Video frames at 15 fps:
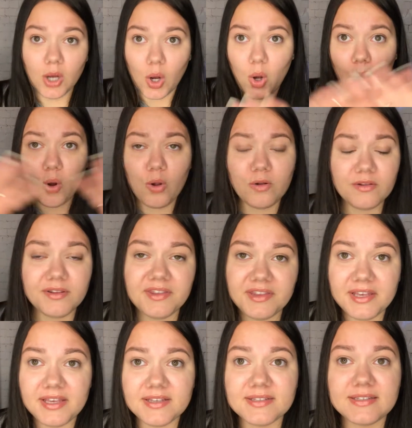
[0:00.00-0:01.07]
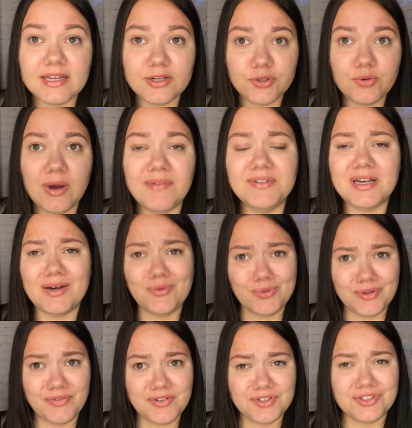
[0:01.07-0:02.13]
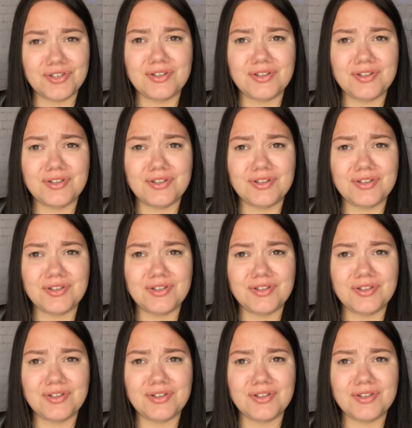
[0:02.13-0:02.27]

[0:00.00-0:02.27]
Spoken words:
all things that you have done with the filter.